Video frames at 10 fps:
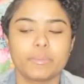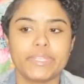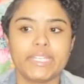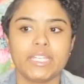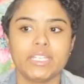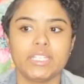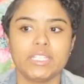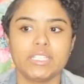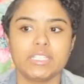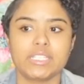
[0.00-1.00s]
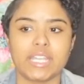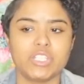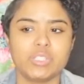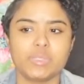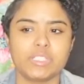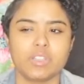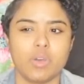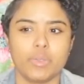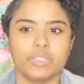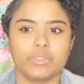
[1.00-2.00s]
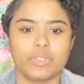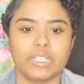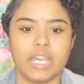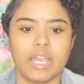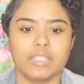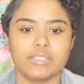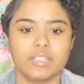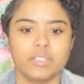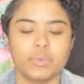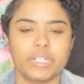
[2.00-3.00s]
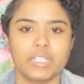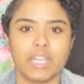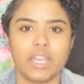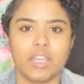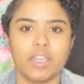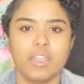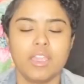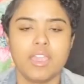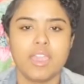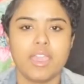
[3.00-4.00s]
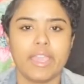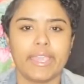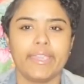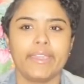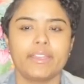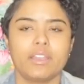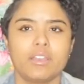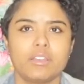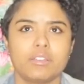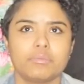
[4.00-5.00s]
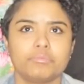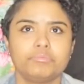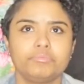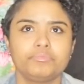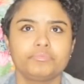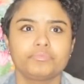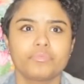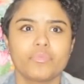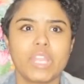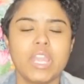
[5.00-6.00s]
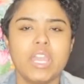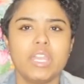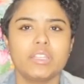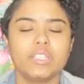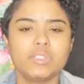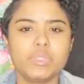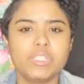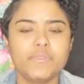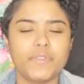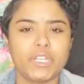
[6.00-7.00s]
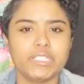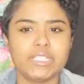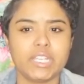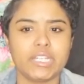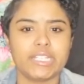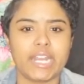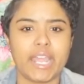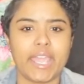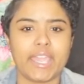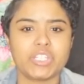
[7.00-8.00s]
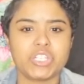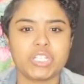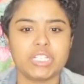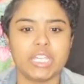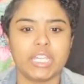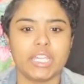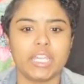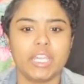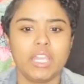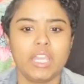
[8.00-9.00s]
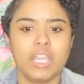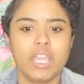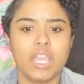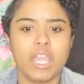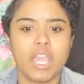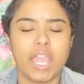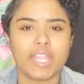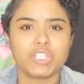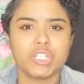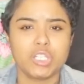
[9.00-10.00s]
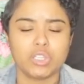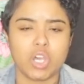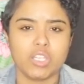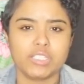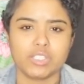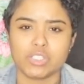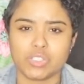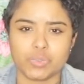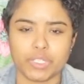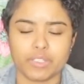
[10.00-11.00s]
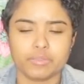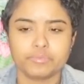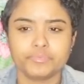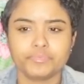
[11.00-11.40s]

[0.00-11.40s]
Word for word: because I just was going through a lot, dealing with a lot. And um, this was the first year that I actually actually lost a student,